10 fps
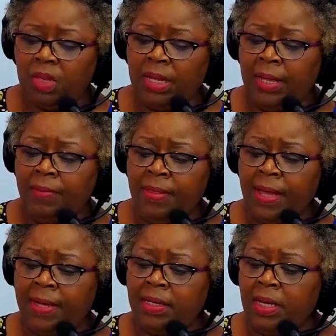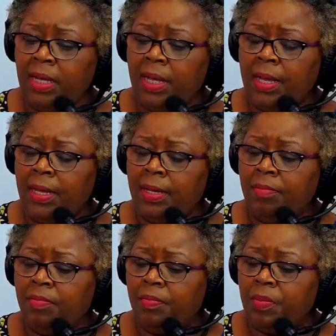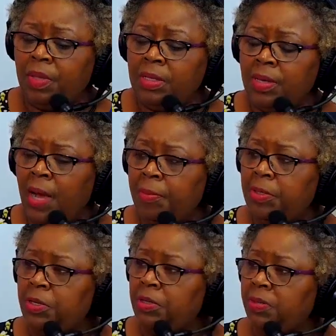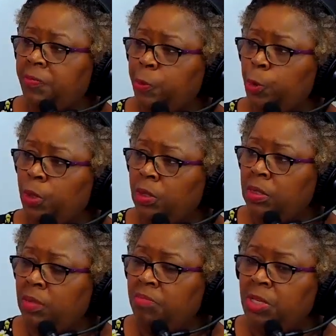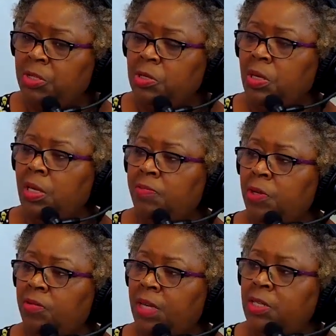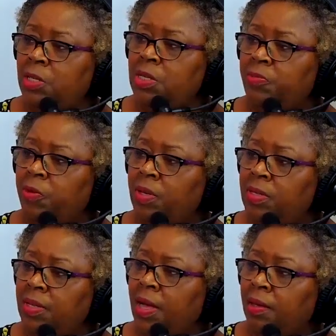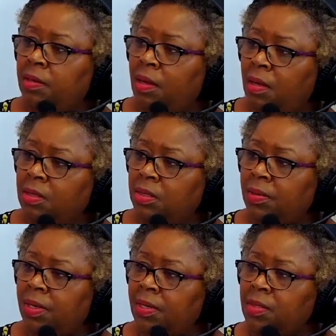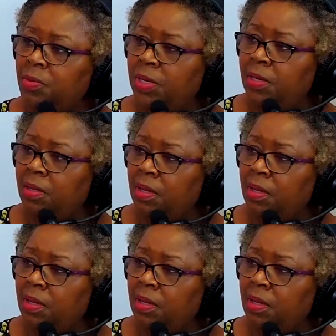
and that is an opportunity for submission of donations for the silent auction there as well.